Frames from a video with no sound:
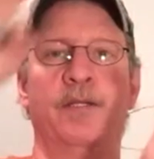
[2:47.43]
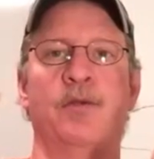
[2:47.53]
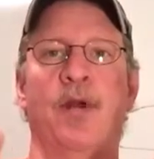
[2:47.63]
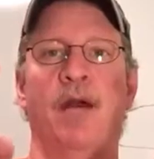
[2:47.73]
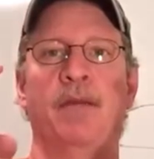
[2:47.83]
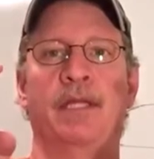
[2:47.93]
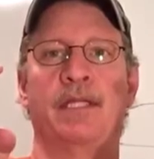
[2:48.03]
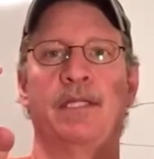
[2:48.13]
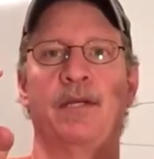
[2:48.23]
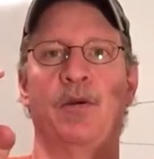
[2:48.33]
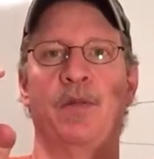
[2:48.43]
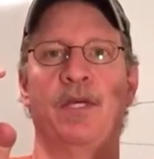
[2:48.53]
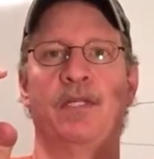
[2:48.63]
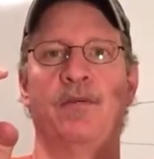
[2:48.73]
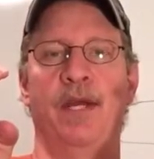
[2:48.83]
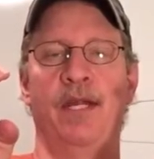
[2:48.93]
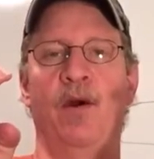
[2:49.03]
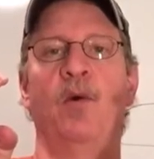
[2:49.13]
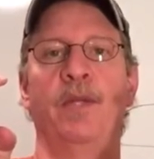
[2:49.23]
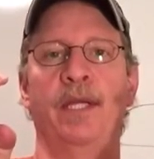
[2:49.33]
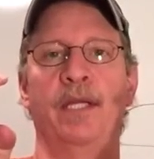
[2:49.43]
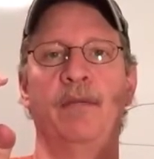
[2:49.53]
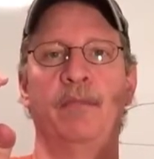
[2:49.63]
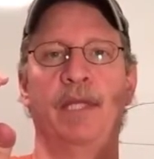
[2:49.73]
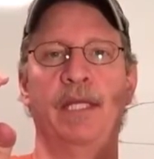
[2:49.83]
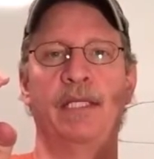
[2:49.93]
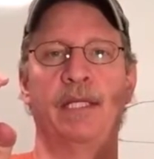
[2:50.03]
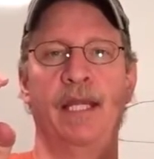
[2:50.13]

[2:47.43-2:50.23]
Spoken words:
grabbing the stone this way and holding it in place,